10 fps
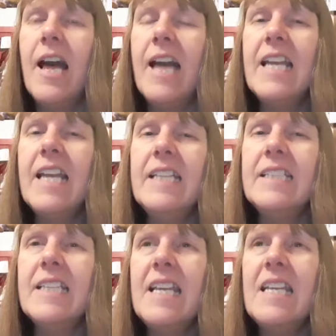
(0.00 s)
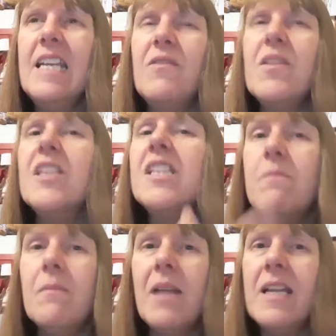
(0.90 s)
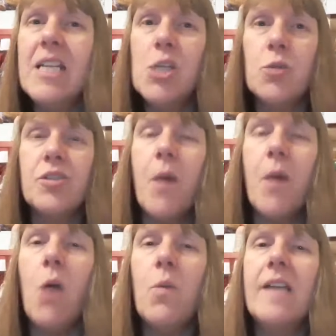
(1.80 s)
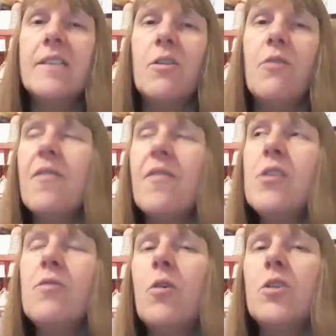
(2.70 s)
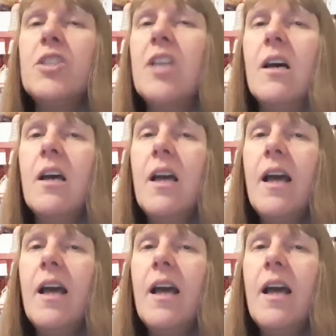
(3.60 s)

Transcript: and even this initial spark wears off, and then you've got to,